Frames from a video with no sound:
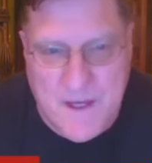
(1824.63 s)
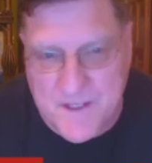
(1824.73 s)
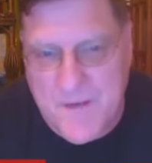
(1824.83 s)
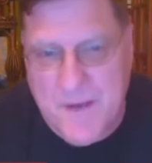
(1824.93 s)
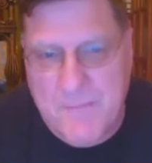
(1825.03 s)

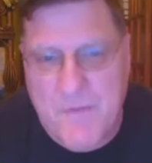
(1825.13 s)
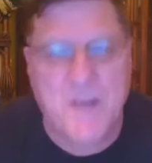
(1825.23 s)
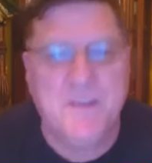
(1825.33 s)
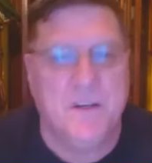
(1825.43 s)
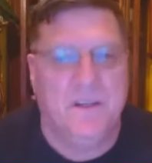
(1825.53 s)
Because if I'm a
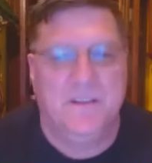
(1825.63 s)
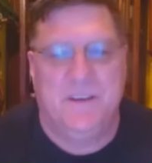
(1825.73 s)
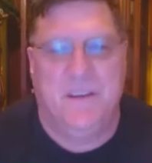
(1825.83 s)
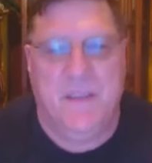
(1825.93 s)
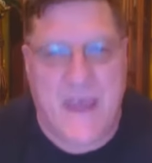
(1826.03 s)
Russian
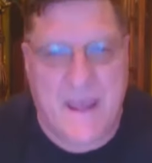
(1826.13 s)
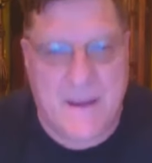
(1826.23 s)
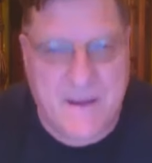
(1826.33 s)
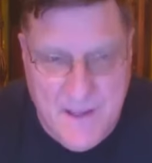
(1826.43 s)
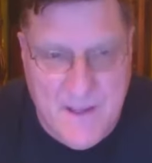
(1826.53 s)
listening to
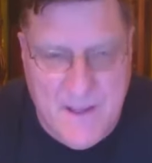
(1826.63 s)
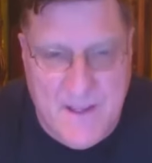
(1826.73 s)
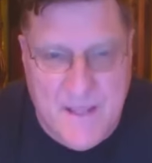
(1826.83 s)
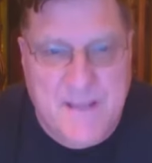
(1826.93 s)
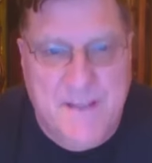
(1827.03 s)
that,
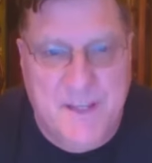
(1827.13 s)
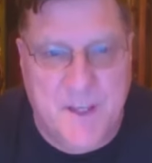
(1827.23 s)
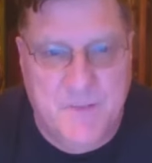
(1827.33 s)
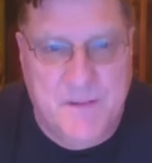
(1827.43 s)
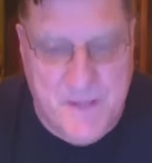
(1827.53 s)
that
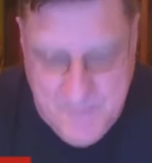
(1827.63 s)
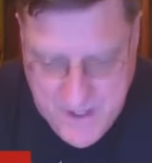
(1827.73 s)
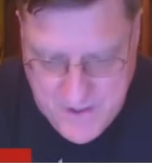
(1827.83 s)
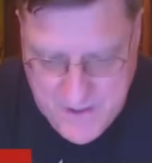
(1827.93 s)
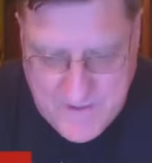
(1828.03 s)
tells me that the
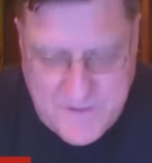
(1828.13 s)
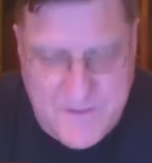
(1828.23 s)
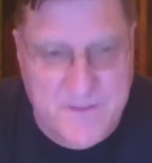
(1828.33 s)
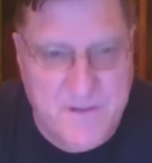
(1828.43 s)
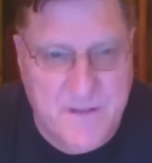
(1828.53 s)

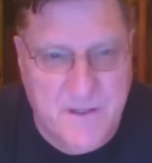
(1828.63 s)
Americans